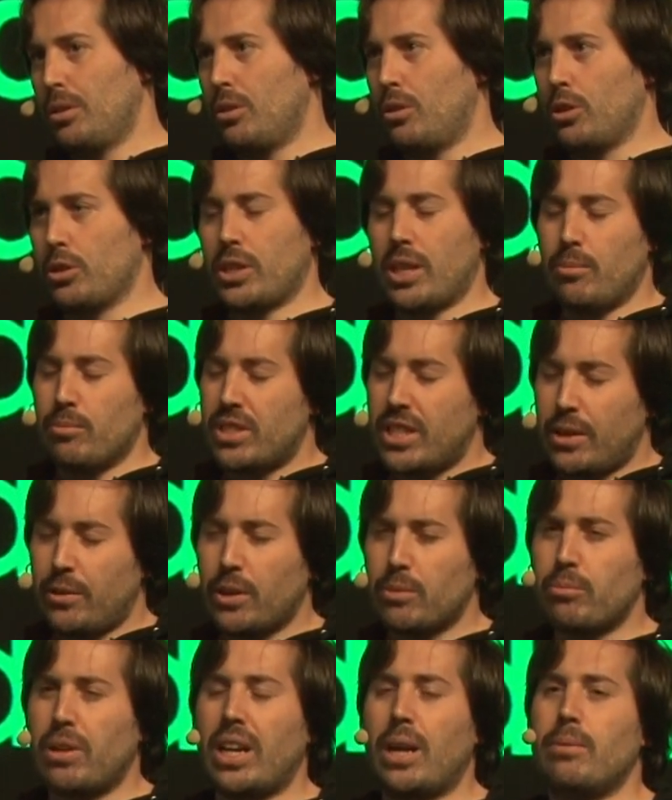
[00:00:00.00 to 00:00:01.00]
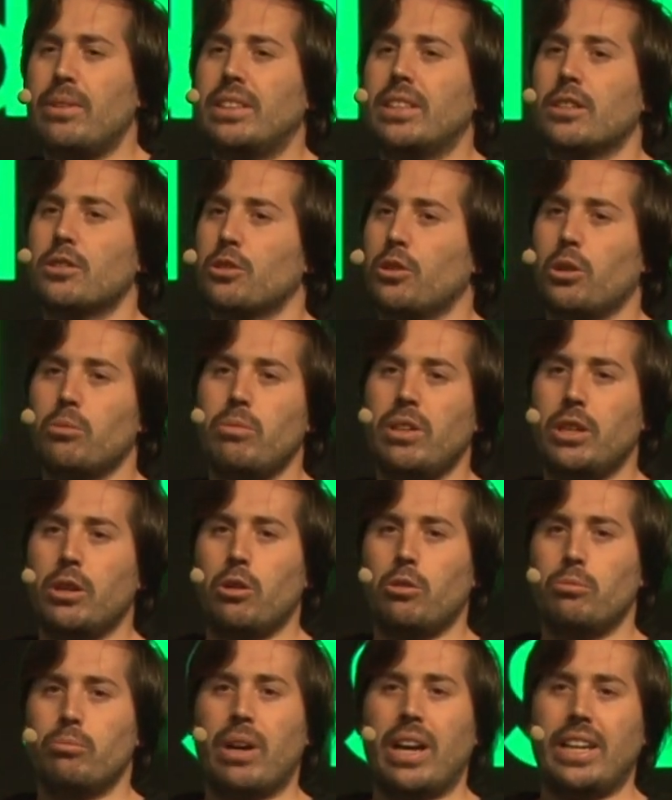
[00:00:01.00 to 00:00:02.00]
or some secret parameters not be
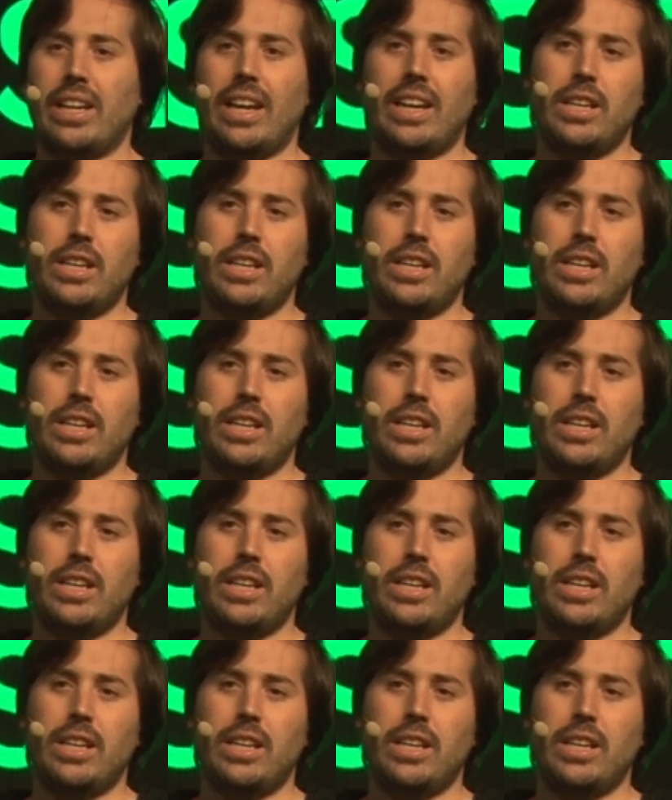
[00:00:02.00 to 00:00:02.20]
known by